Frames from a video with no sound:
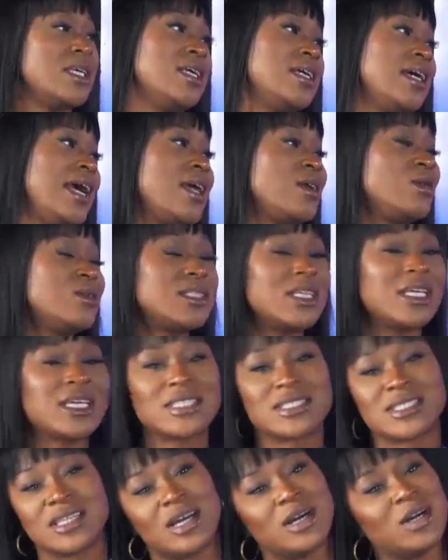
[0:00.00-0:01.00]
I, I don't
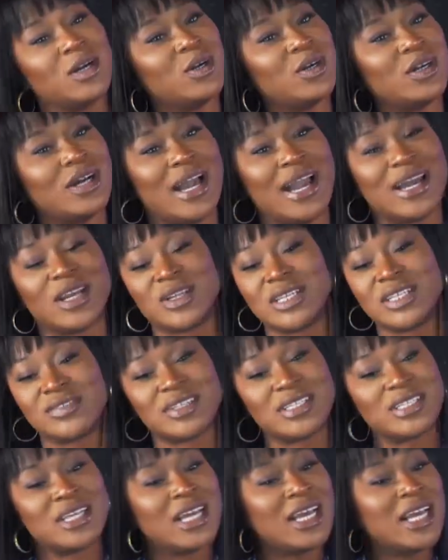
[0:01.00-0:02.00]
think so. I don't
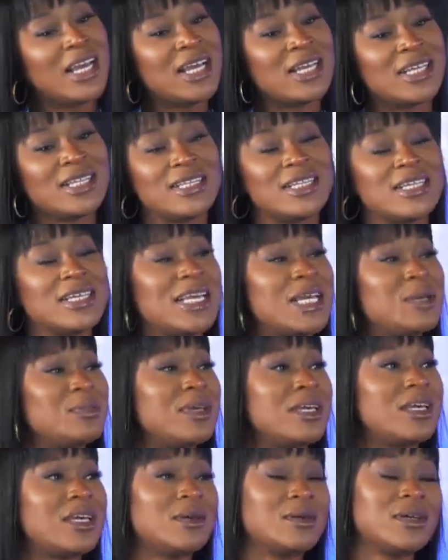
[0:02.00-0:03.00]
even
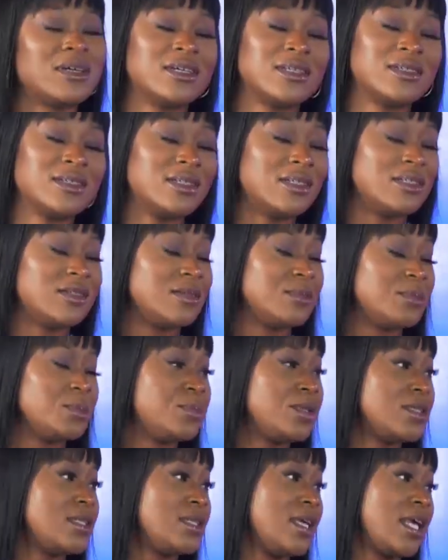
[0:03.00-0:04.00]
DKB
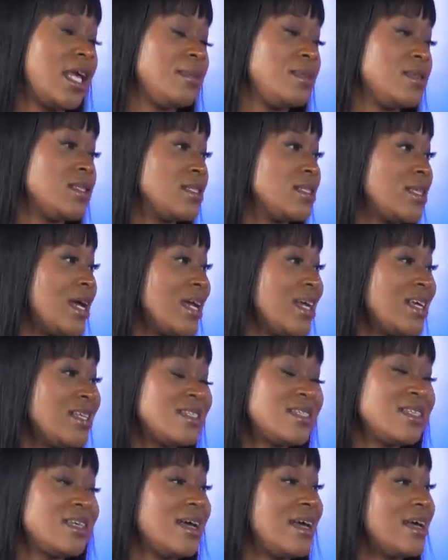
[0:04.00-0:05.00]
put DKB to the side.
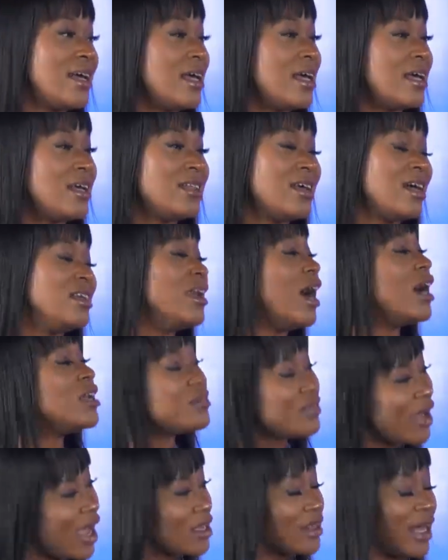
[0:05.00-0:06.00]
He's a
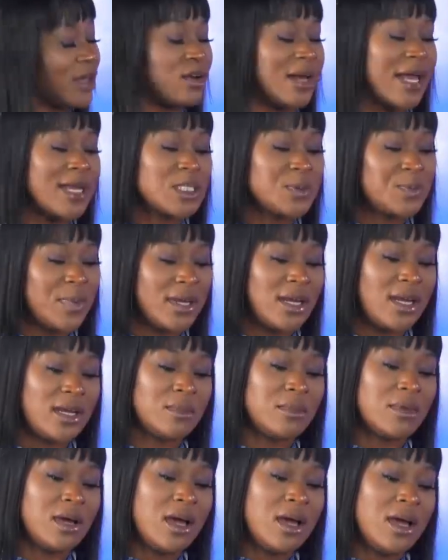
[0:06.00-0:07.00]
non-fact. I don't like
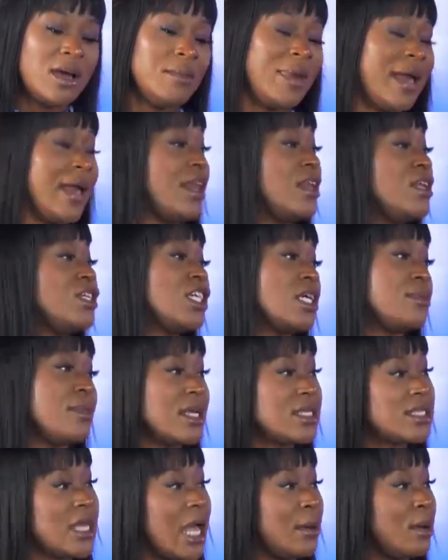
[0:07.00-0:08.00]
spending my energy and
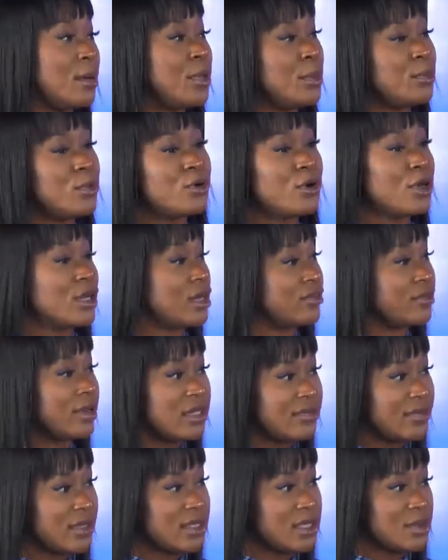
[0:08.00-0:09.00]
my time on people who are not
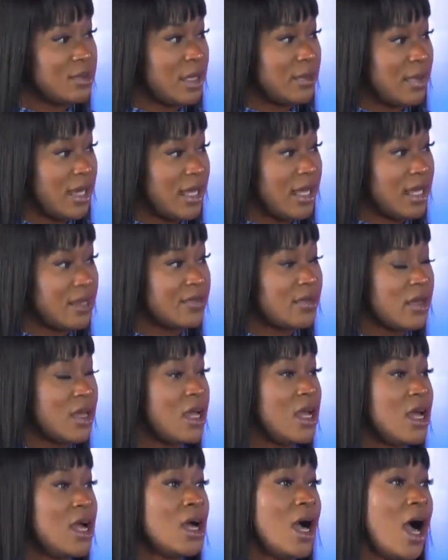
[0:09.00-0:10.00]
relevant to me in my life.
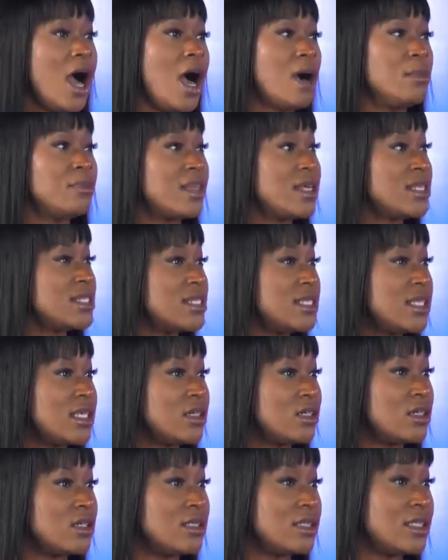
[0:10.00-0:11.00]
Okay. Um, this
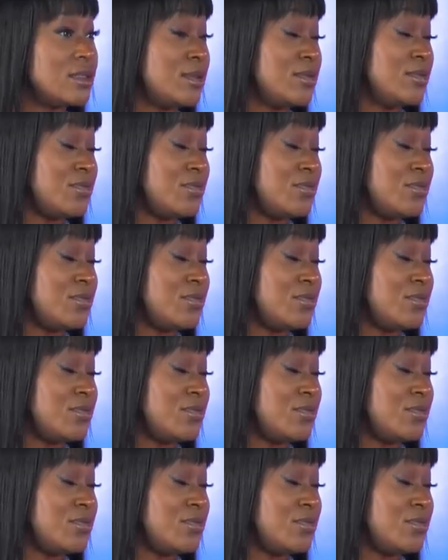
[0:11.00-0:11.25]
deal